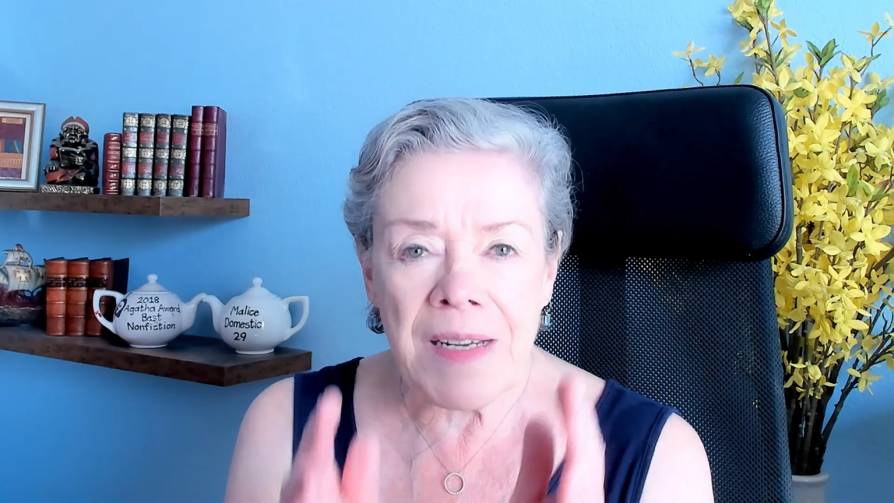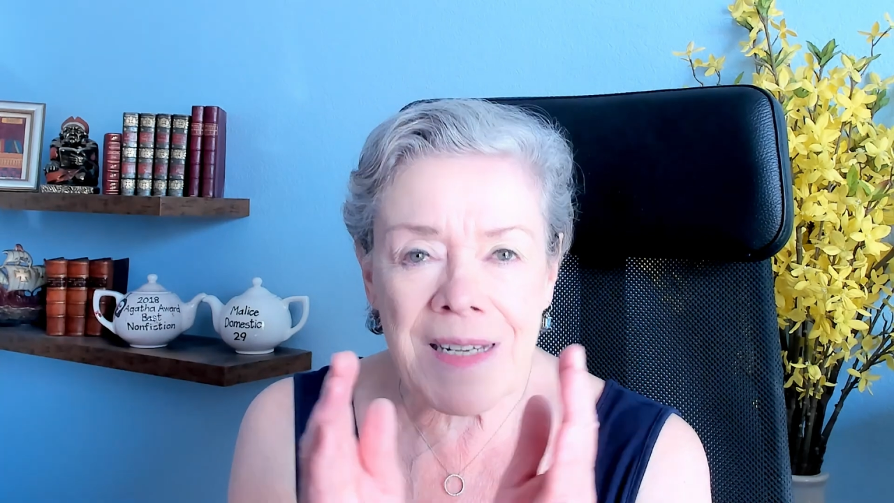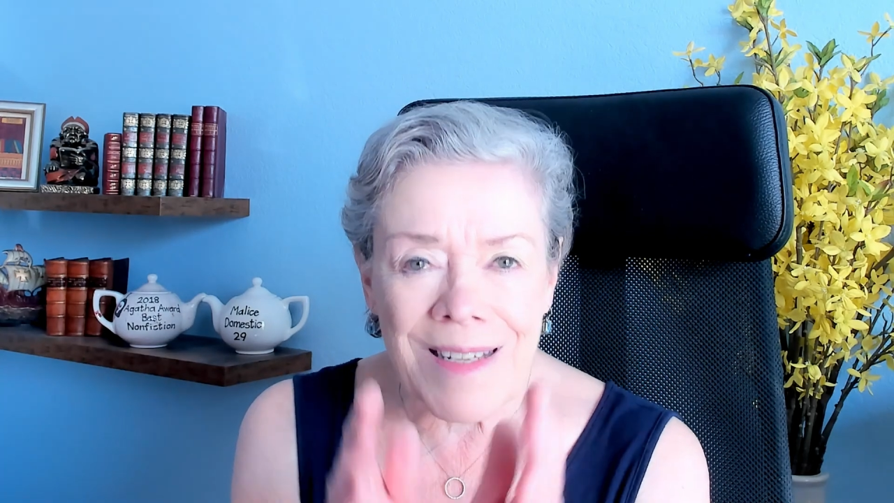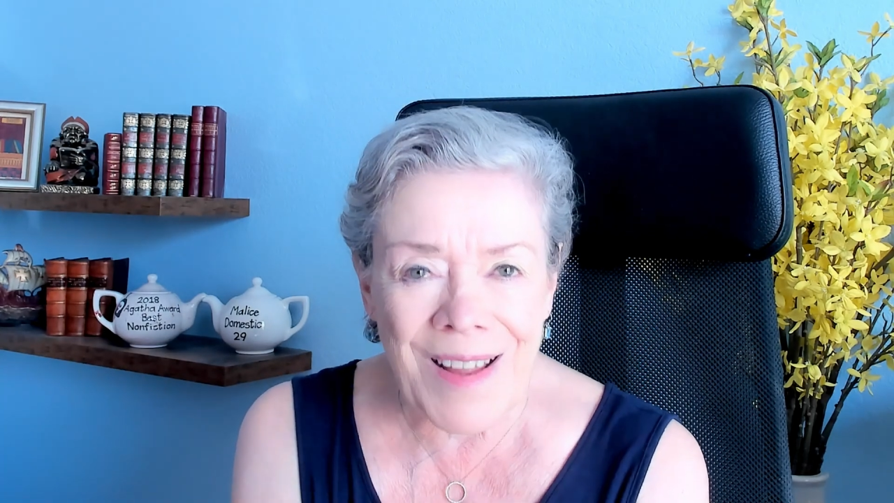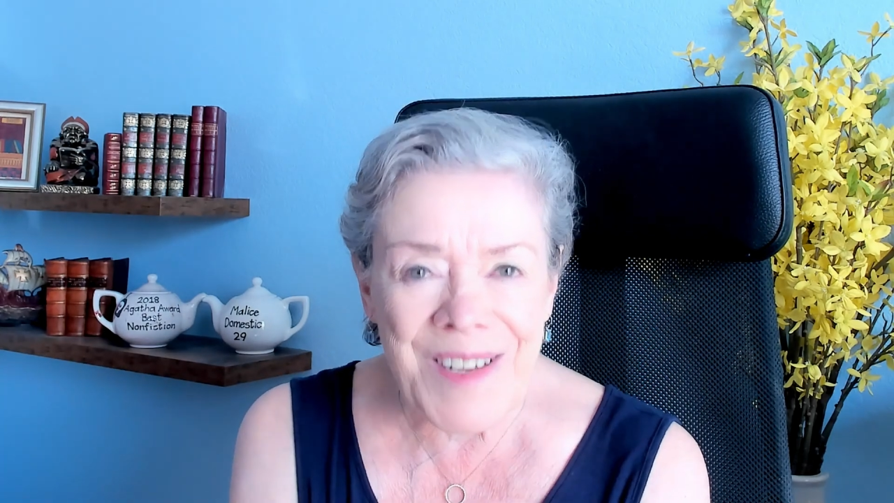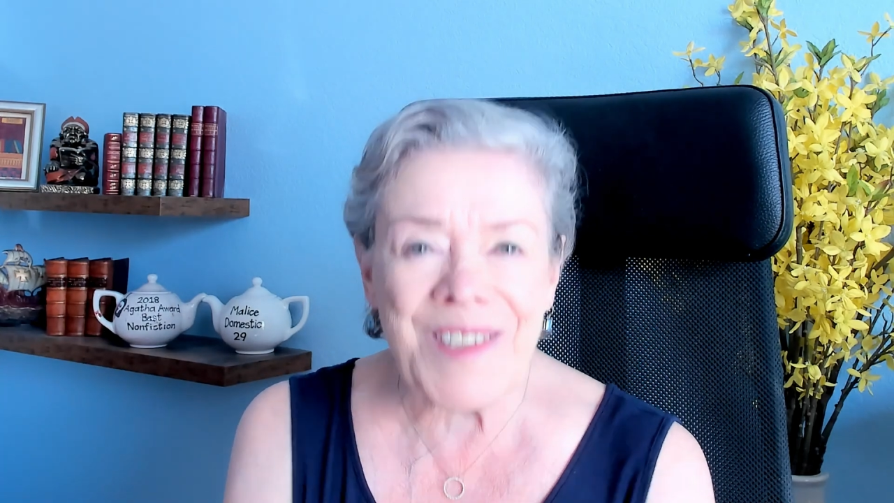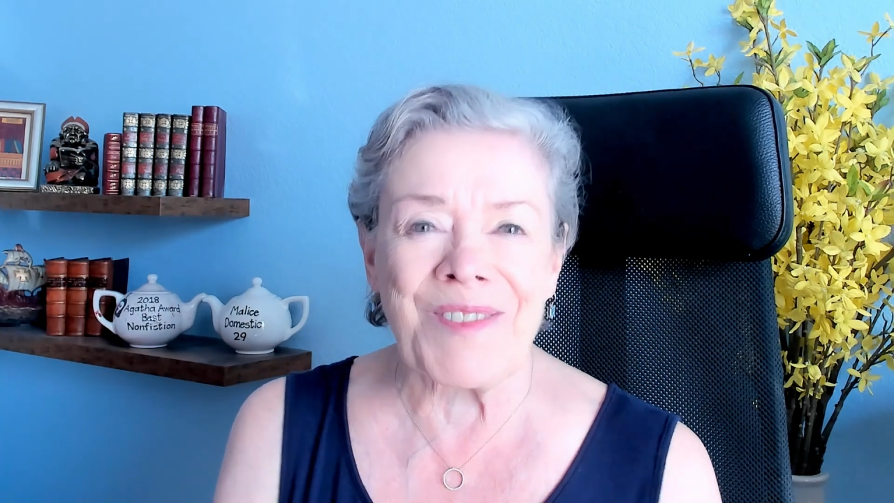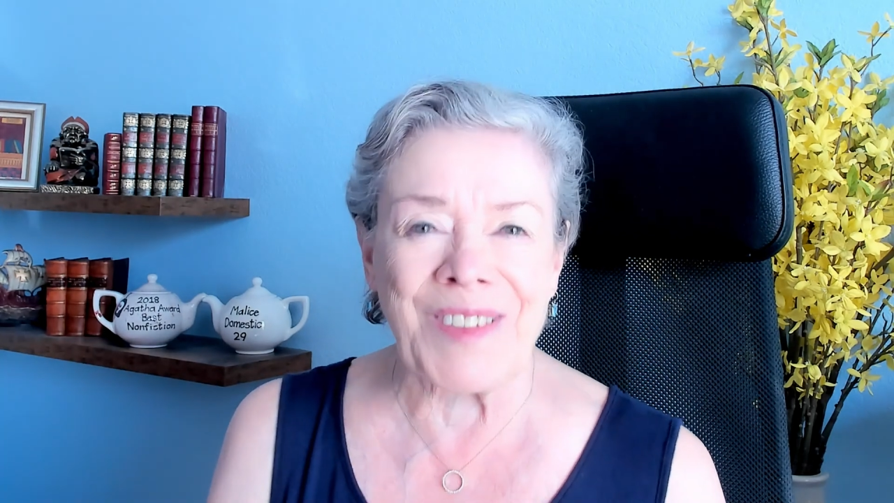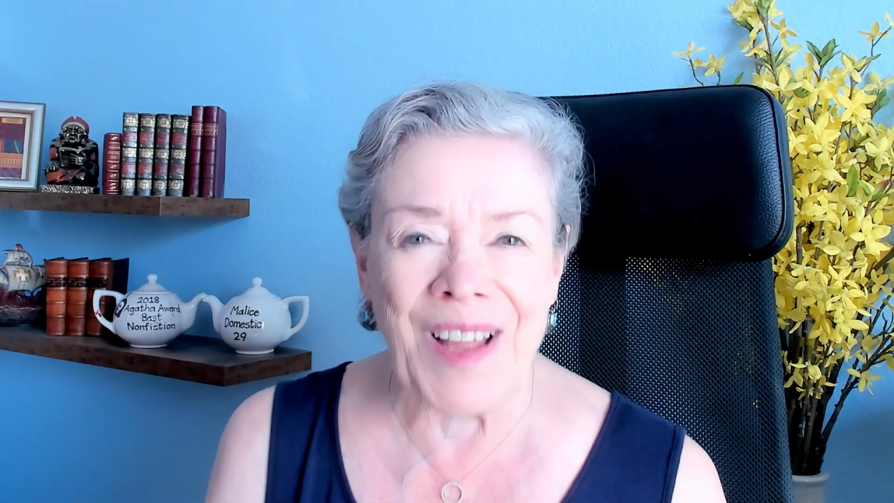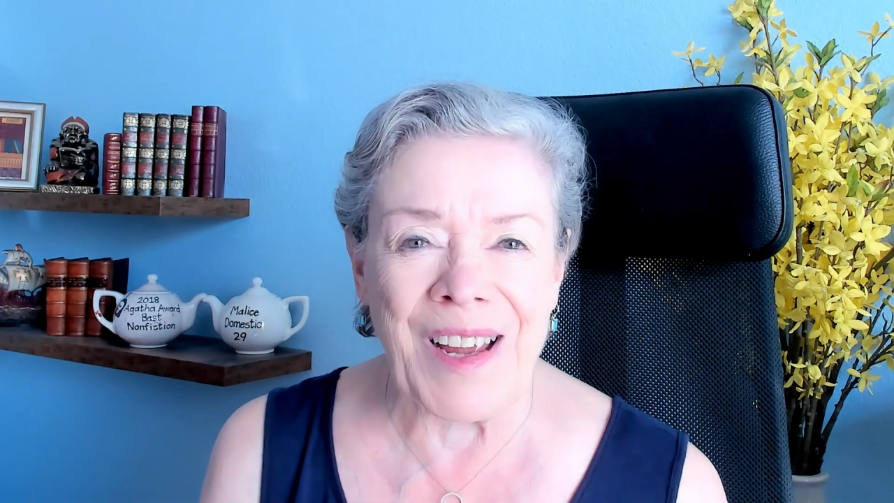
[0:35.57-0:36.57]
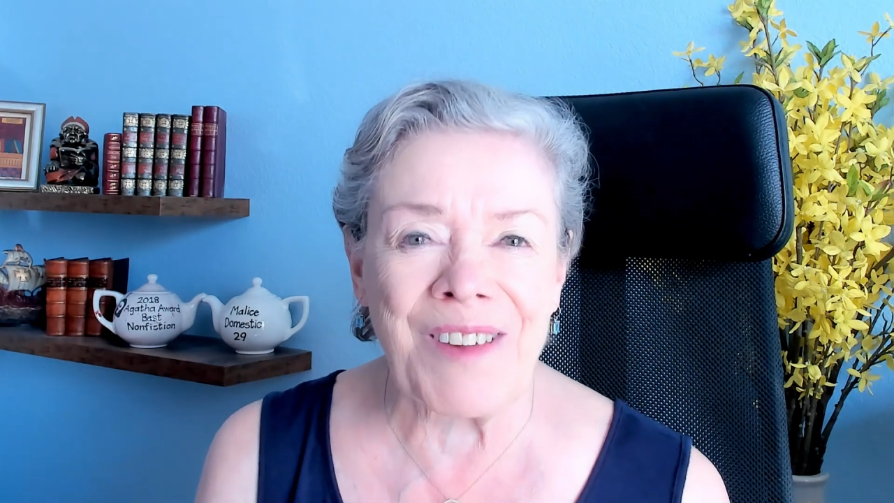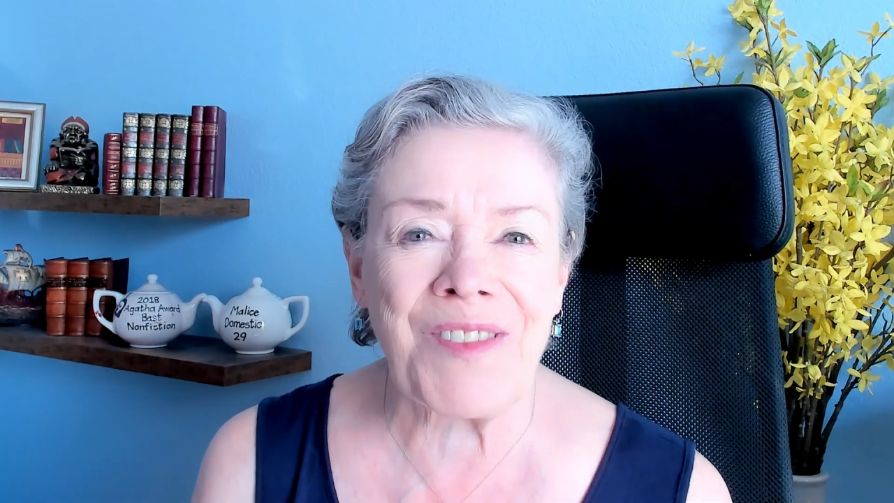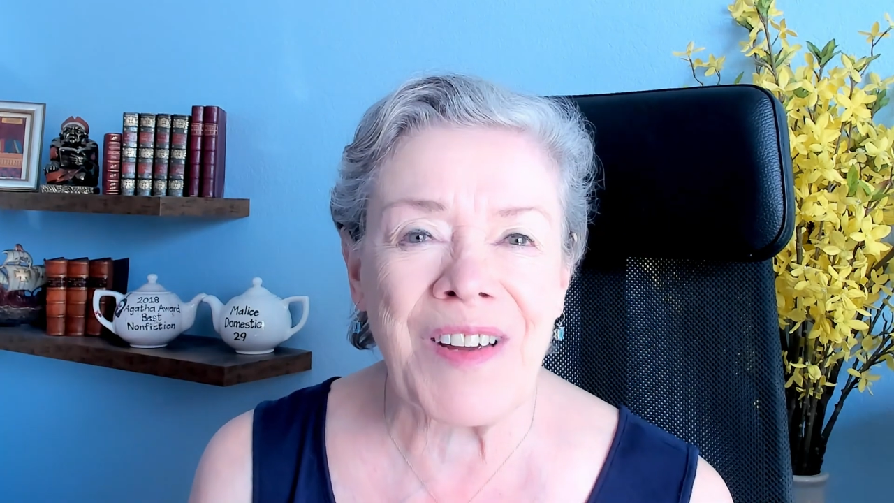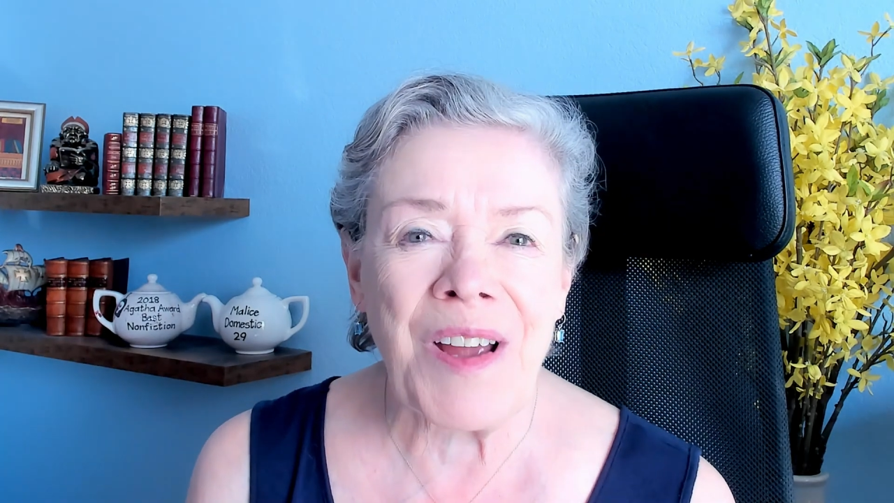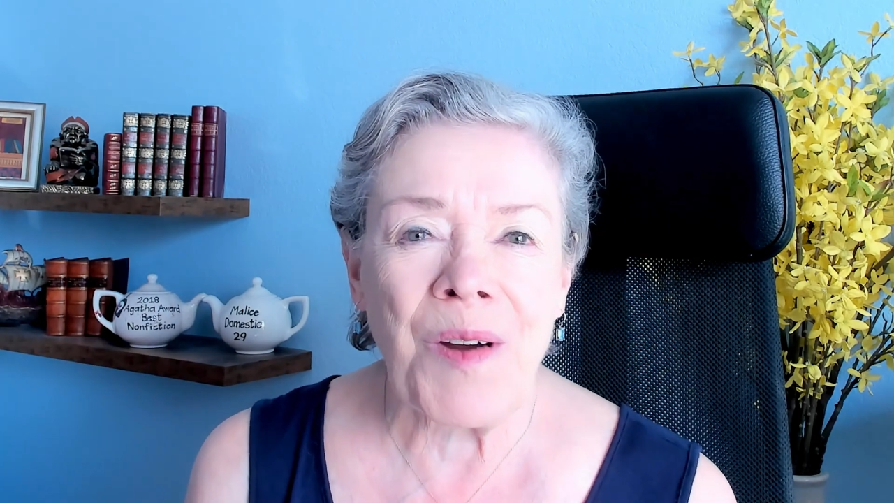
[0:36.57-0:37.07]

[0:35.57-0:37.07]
slice of life,